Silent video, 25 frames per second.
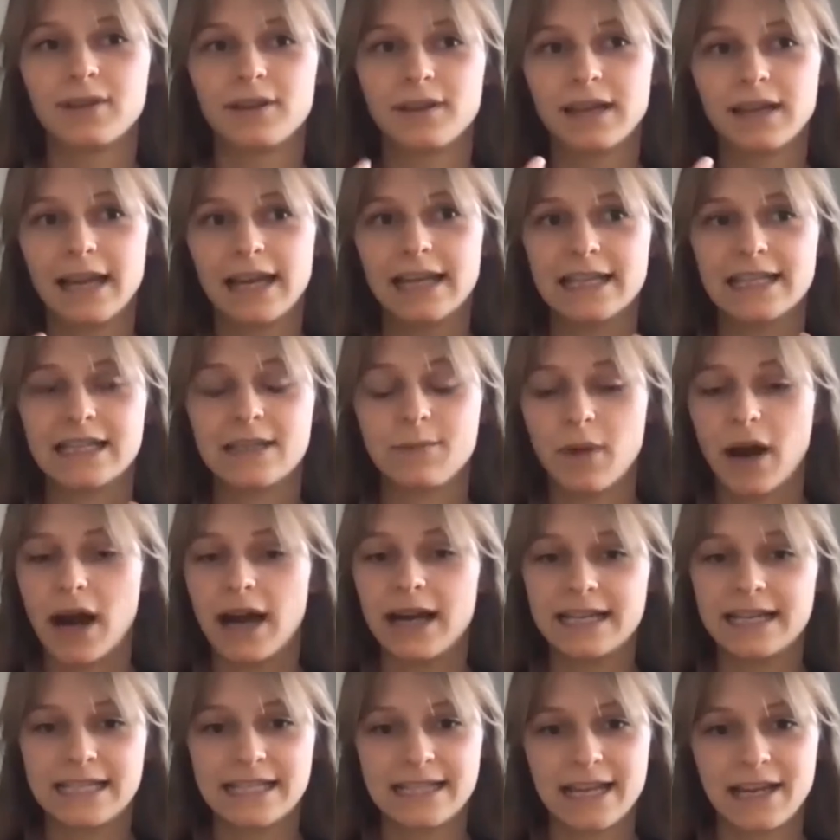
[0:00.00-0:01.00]

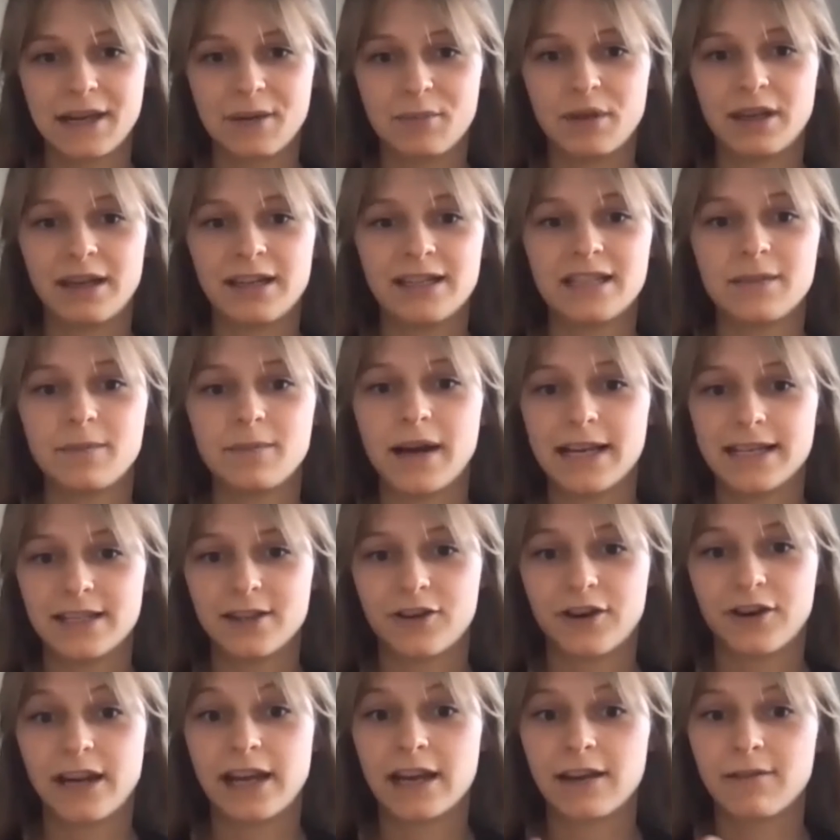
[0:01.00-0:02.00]
inspires them and inspires
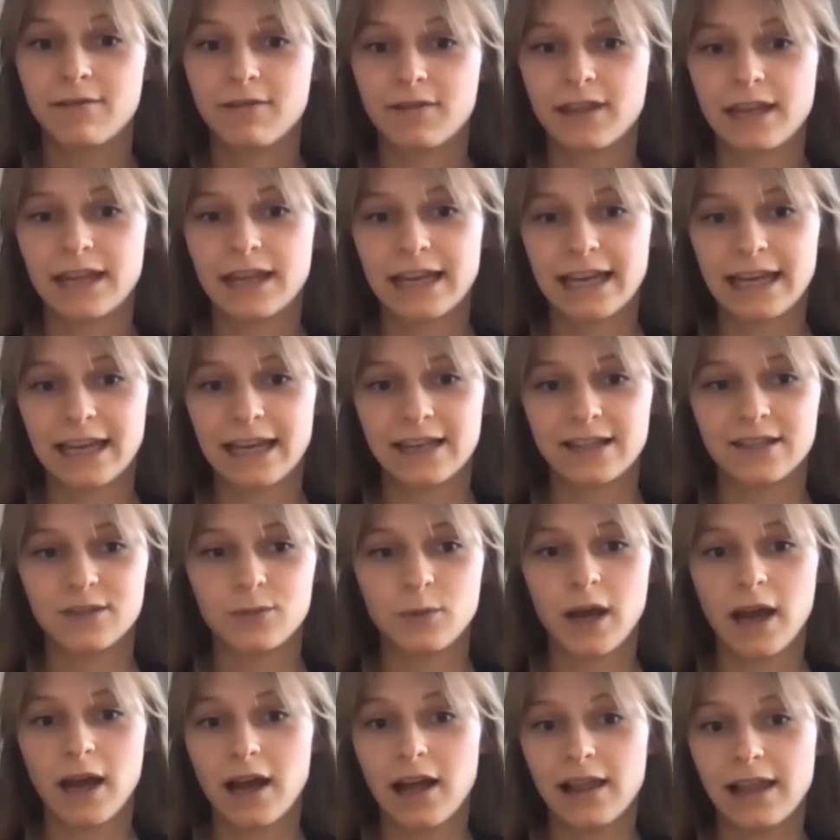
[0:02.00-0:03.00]
creative thinking as
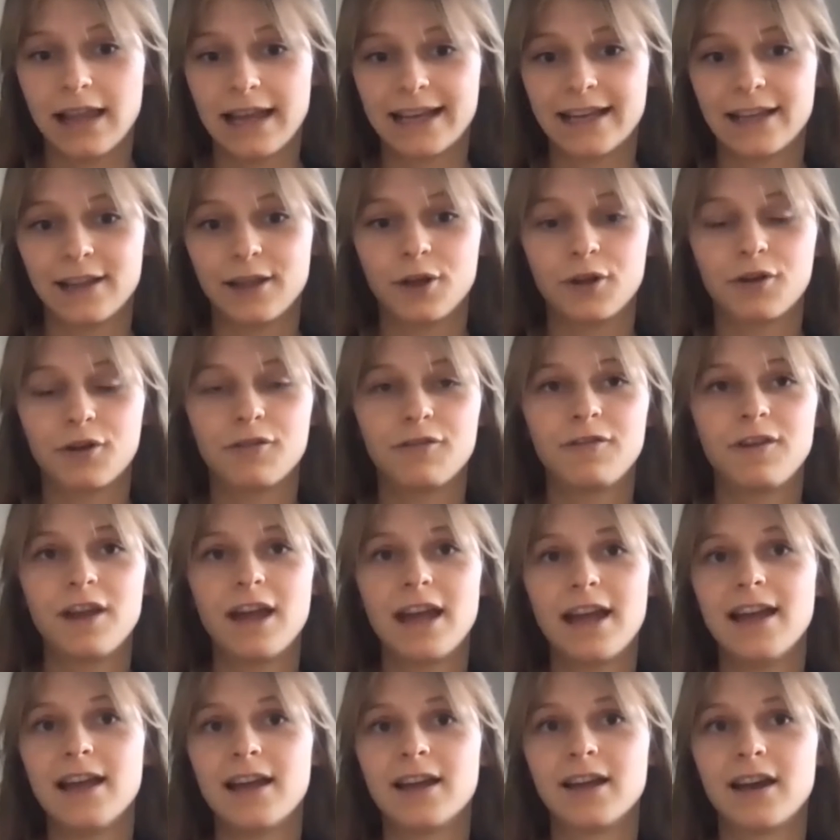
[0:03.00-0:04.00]
well. Like a lot of
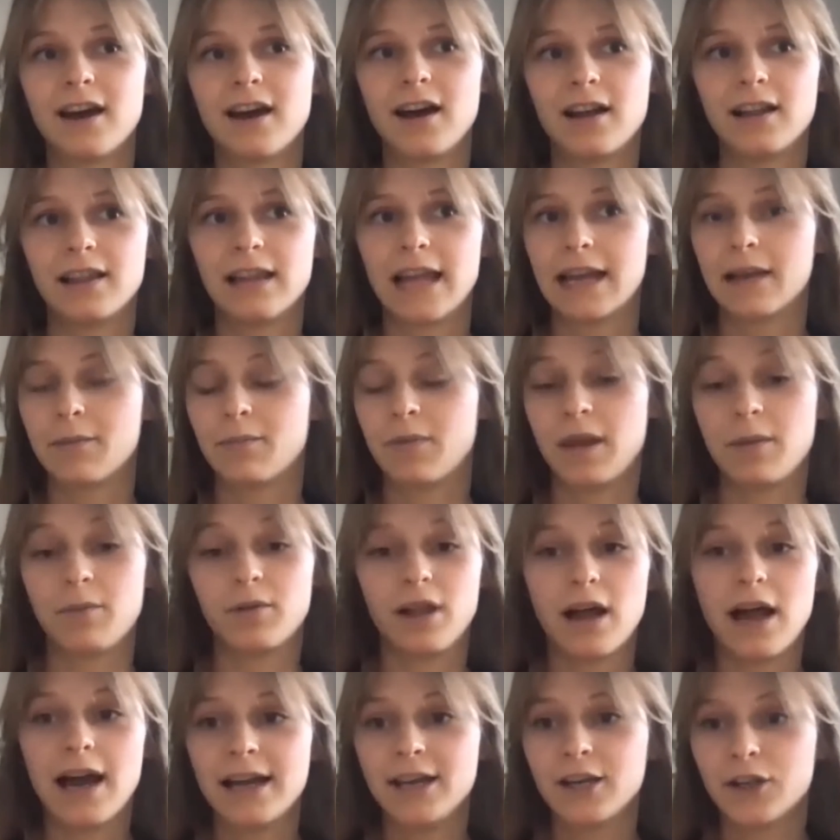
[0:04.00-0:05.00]
like people
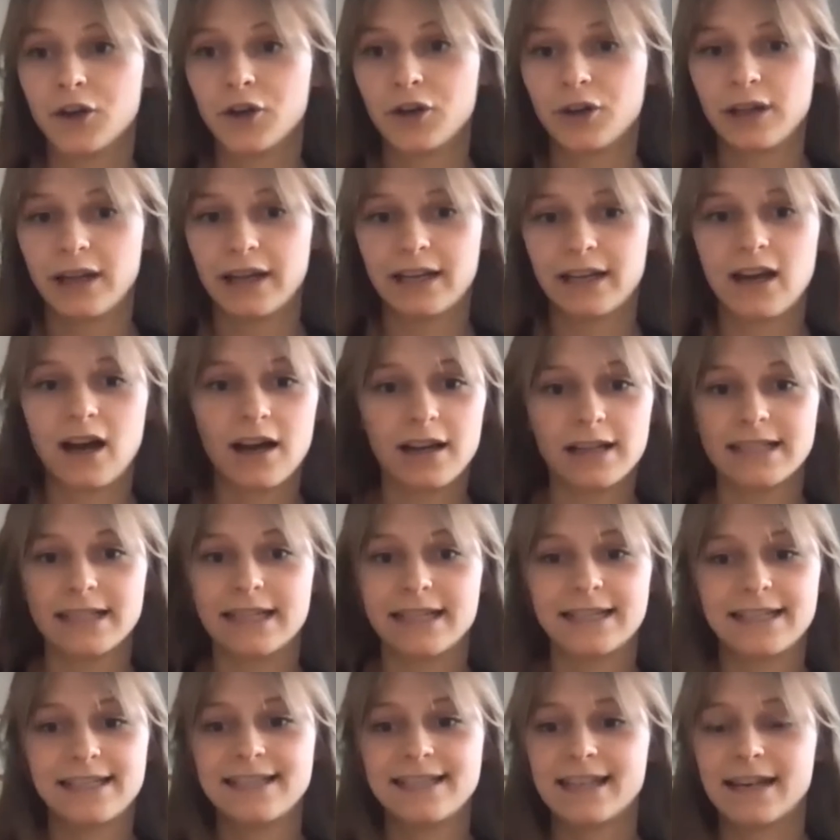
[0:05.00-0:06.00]
I know, like
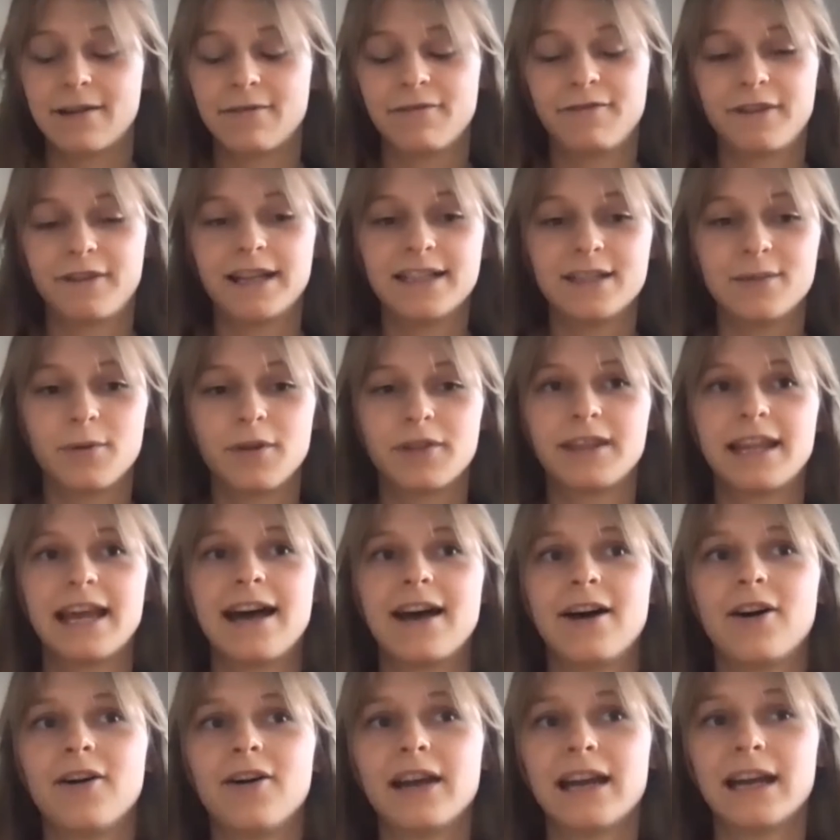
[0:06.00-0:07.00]
artists that I'm friends with
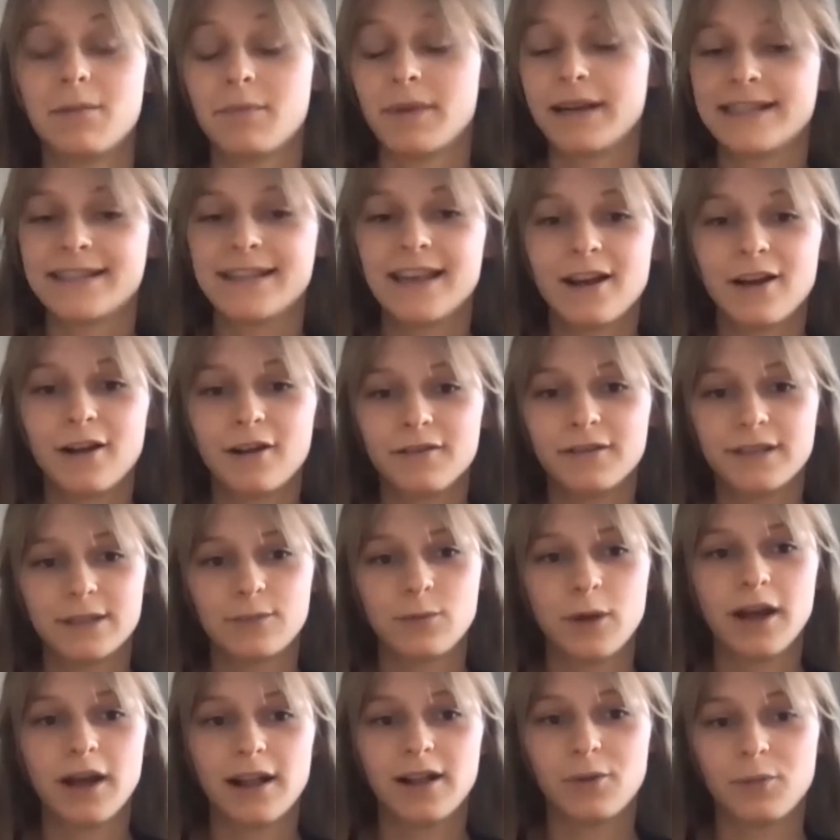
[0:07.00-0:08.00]
now, and myself as
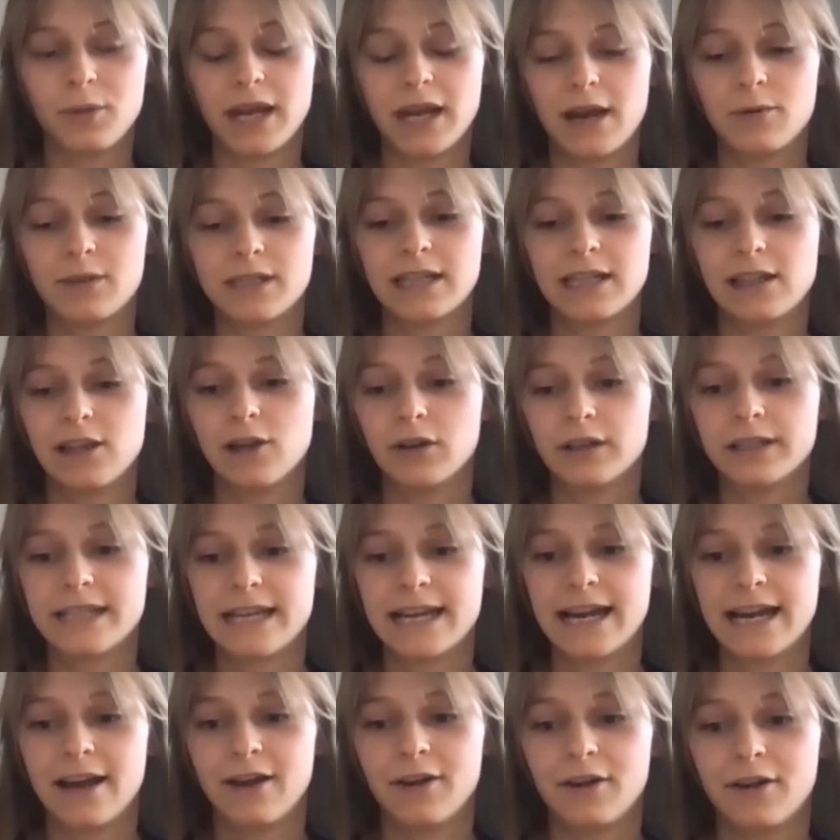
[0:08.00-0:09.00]
well. When I was in
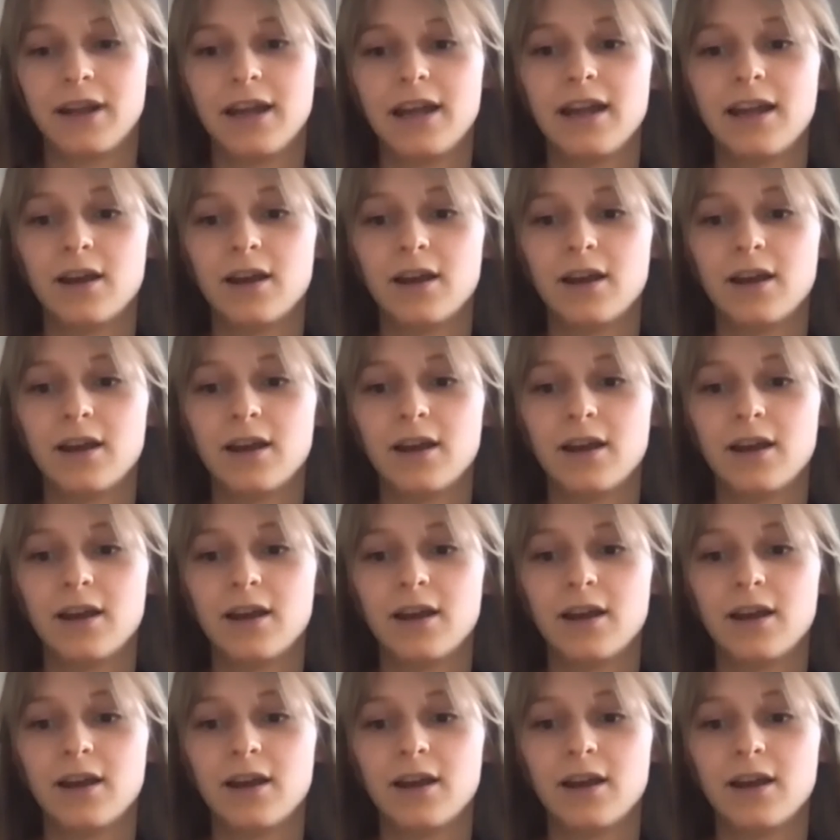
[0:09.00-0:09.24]
lockdown,